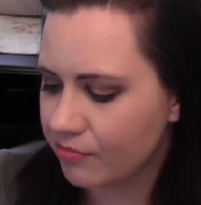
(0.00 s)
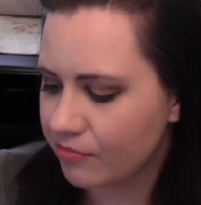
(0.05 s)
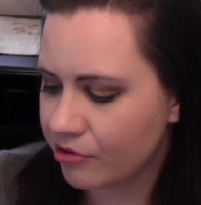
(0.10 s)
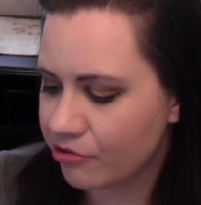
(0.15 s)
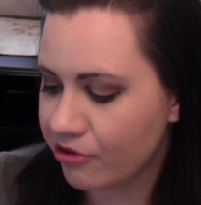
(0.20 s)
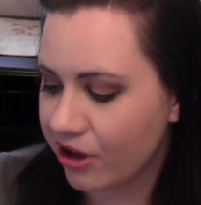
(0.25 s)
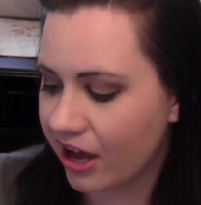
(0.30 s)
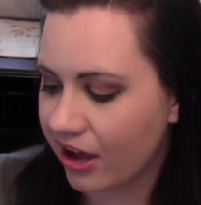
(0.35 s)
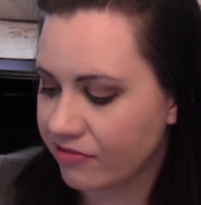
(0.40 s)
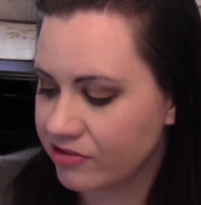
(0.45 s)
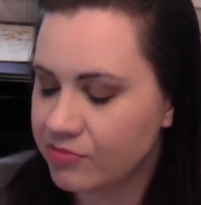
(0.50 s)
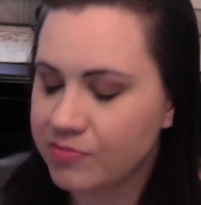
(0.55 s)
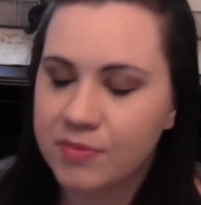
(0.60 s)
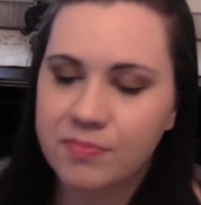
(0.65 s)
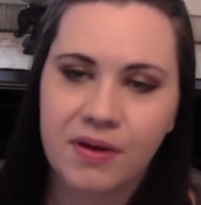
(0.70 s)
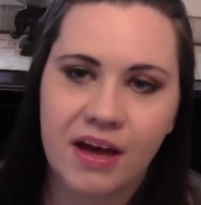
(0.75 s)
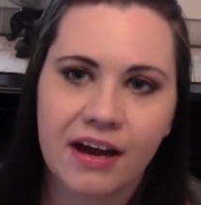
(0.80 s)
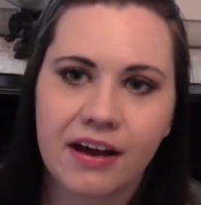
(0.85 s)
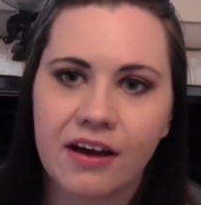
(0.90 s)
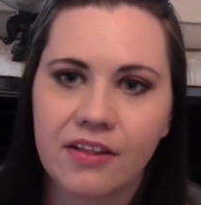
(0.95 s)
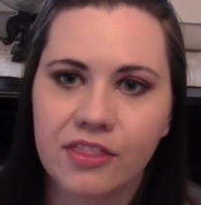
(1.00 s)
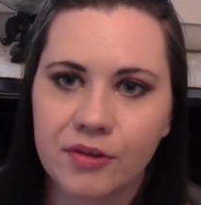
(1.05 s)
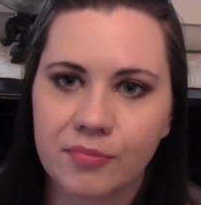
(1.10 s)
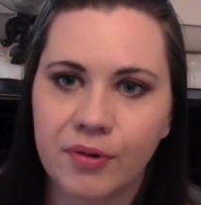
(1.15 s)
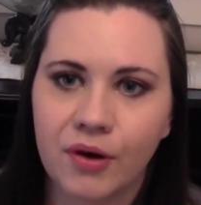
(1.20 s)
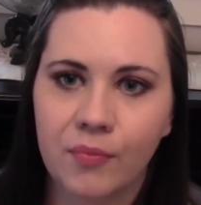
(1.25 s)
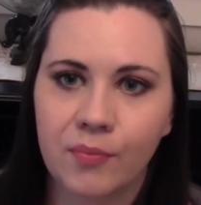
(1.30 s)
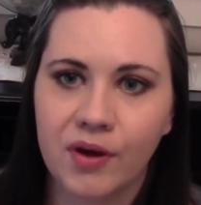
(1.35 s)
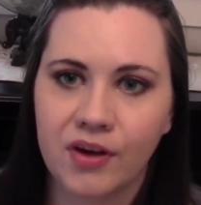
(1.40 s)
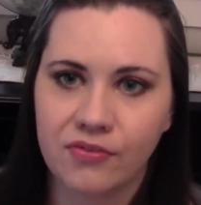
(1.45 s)
but you have to be back on the
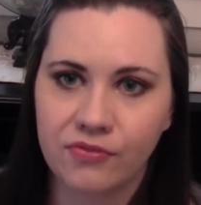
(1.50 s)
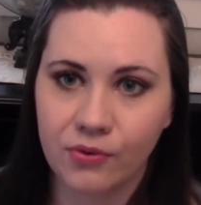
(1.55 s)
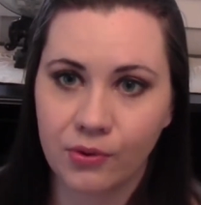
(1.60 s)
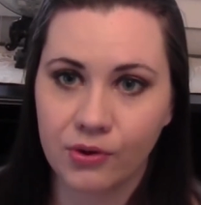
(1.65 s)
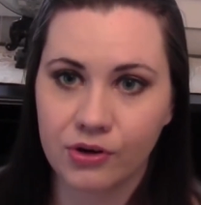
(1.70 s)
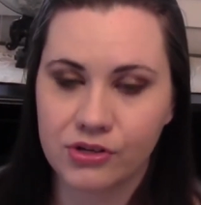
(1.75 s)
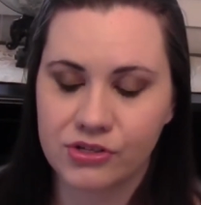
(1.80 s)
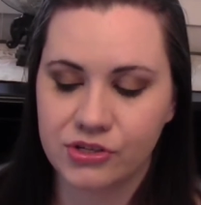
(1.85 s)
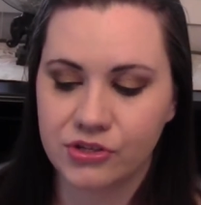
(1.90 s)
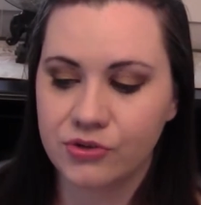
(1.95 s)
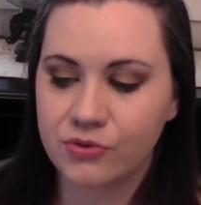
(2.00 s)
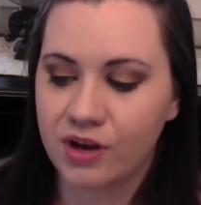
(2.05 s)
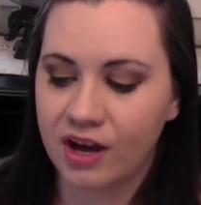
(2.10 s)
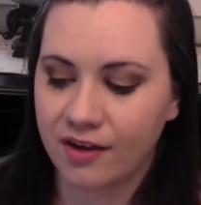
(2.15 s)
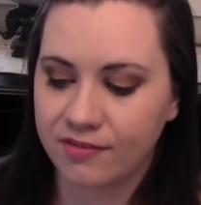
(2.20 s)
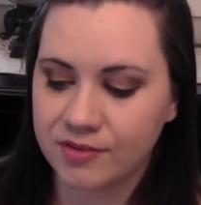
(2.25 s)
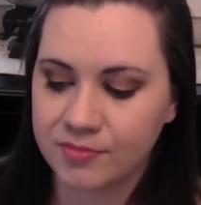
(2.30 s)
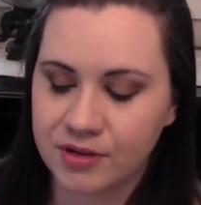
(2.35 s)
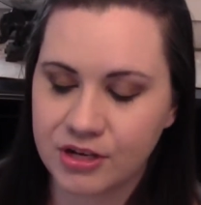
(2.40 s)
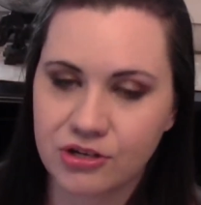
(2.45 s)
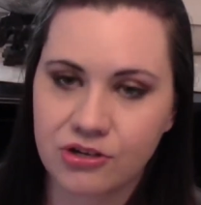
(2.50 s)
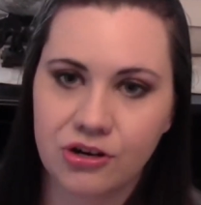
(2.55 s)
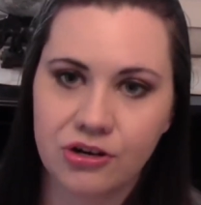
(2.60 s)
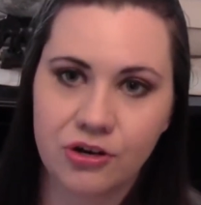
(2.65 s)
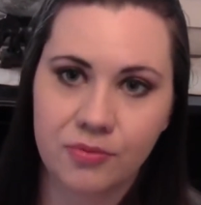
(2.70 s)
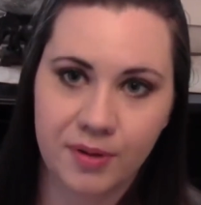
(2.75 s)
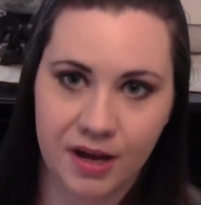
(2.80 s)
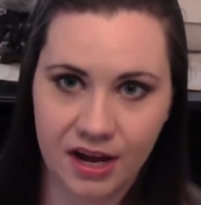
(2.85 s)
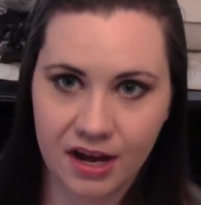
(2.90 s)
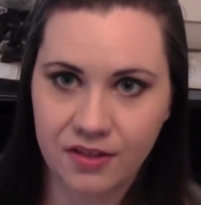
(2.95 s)
boat by 4, so you have to make sure
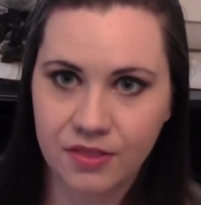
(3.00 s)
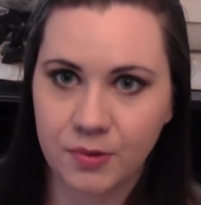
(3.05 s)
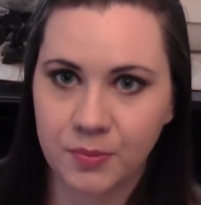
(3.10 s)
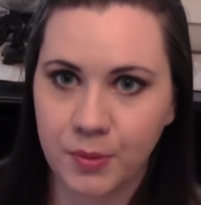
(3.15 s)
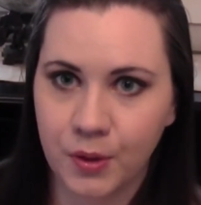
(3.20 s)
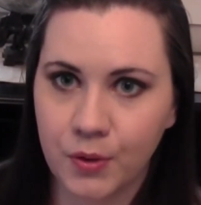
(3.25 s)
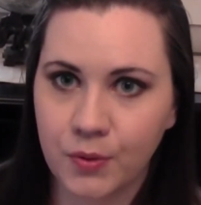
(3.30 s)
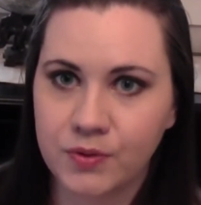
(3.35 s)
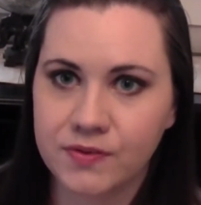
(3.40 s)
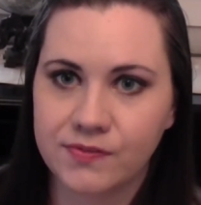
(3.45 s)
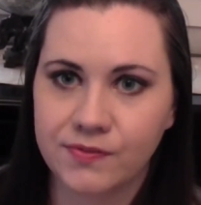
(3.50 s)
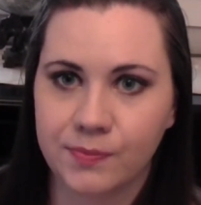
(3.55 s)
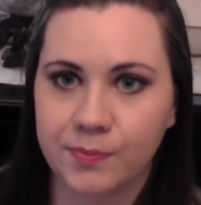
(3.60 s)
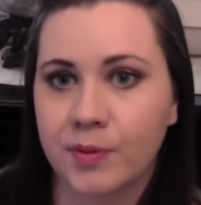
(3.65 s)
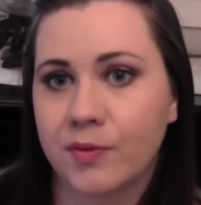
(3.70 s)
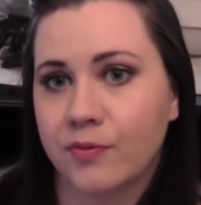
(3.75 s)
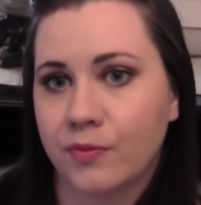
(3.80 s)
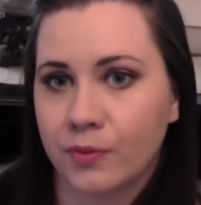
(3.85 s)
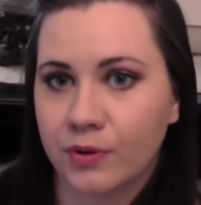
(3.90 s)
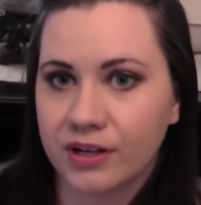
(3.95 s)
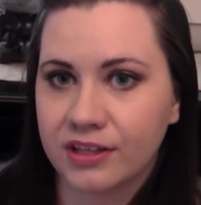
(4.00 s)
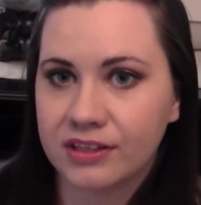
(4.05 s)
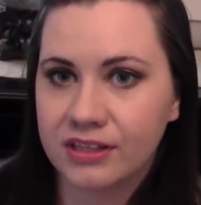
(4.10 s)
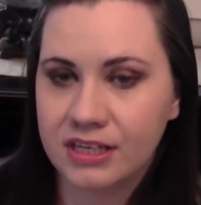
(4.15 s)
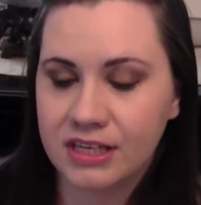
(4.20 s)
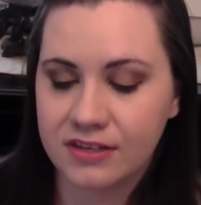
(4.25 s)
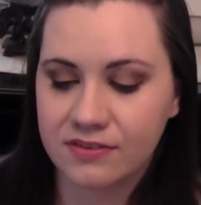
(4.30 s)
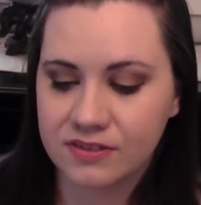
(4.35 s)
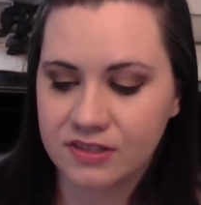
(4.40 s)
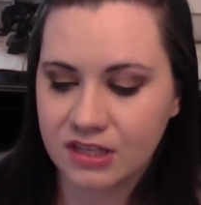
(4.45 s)
you're back on the boat before it
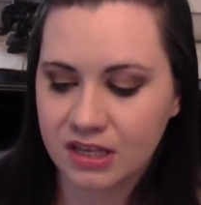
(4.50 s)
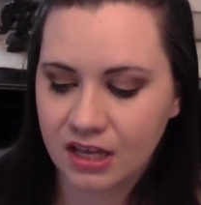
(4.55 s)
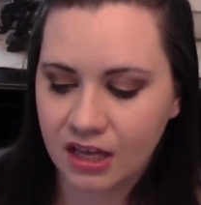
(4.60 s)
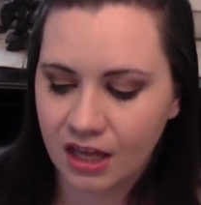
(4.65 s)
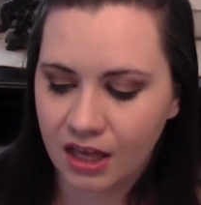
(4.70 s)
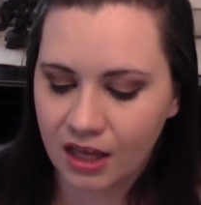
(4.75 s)
leaves.